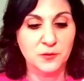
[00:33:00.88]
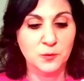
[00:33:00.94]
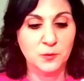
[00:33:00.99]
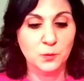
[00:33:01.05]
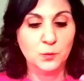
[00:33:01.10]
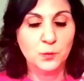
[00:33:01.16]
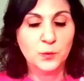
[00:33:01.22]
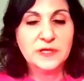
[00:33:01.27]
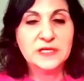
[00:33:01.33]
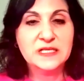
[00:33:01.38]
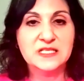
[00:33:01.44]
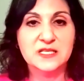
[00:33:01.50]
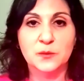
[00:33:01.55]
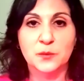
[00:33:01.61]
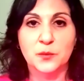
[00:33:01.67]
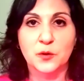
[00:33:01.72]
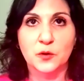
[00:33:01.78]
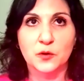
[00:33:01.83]

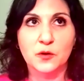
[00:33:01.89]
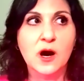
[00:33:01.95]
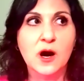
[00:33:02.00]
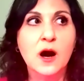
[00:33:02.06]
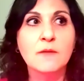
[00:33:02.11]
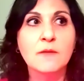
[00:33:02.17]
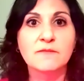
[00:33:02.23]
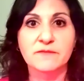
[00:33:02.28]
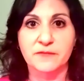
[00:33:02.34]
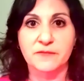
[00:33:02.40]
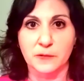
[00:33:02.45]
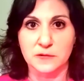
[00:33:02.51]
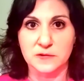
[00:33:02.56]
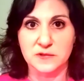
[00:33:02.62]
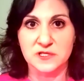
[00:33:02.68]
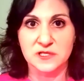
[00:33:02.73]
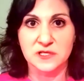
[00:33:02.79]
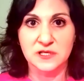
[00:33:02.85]
reasonable comfort
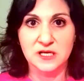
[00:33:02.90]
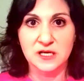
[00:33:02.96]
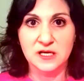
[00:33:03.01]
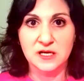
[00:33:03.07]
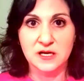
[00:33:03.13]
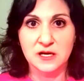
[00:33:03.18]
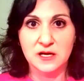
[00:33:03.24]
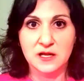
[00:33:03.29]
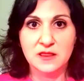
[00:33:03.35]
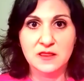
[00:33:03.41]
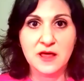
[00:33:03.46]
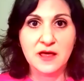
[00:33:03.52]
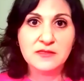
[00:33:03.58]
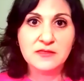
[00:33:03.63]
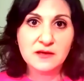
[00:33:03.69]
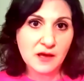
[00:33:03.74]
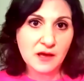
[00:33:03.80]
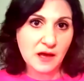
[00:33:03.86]

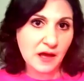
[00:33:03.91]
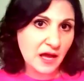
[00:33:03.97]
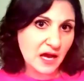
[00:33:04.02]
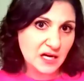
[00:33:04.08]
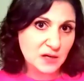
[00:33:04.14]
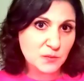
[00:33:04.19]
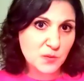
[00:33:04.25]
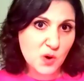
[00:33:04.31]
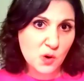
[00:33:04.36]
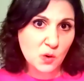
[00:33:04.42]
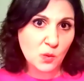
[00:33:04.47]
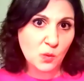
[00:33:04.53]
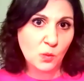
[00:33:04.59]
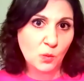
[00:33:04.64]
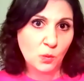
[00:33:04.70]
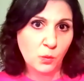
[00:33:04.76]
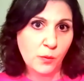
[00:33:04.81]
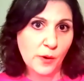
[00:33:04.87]
that the animal
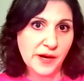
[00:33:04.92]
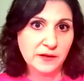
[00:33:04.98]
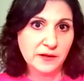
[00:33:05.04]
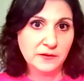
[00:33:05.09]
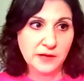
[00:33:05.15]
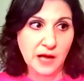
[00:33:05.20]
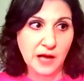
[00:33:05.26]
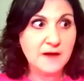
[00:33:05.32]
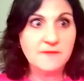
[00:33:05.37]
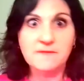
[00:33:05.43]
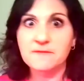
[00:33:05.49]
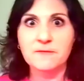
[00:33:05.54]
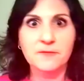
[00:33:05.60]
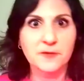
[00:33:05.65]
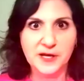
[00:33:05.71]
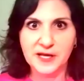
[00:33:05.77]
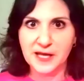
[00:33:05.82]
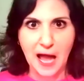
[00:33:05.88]
will not
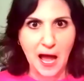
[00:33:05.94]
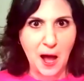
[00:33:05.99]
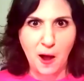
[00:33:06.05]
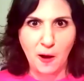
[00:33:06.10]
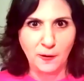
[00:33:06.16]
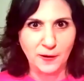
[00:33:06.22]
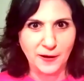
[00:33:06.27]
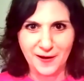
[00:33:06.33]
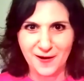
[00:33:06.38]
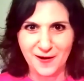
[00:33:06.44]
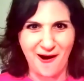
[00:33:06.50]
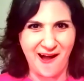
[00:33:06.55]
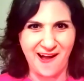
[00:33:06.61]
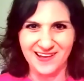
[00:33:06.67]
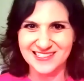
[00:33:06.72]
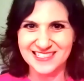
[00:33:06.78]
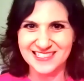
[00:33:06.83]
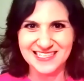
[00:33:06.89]
freak out and
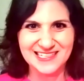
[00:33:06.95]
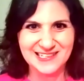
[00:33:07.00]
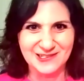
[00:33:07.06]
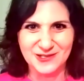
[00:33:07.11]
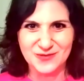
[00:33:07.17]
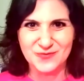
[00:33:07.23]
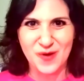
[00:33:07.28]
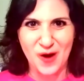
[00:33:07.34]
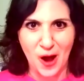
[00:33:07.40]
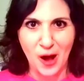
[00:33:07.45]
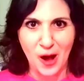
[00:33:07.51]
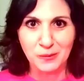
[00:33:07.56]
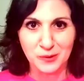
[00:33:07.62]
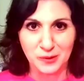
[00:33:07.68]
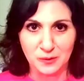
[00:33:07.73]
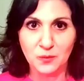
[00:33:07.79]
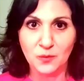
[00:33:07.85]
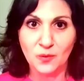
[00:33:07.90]
cause a huge
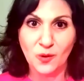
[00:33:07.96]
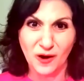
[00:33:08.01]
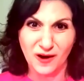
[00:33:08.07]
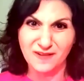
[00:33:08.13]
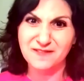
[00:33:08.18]
problem while